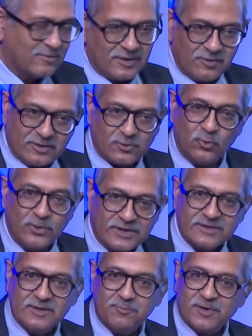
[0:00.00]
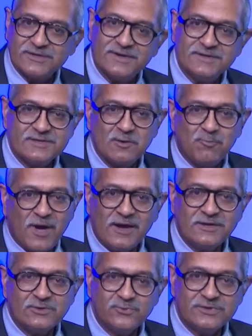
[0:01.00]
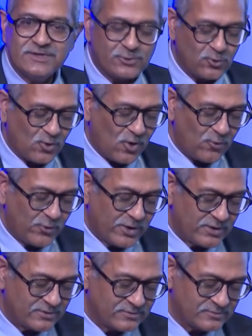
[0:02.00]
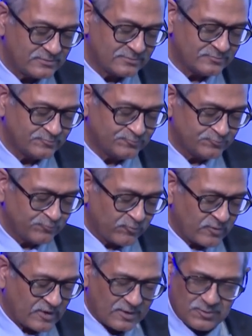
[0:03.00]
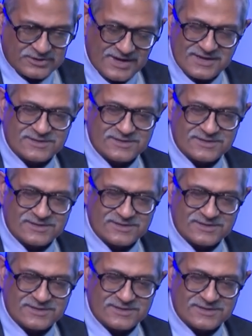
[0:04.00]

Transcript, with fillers: including the presidential palace, which they took out, missile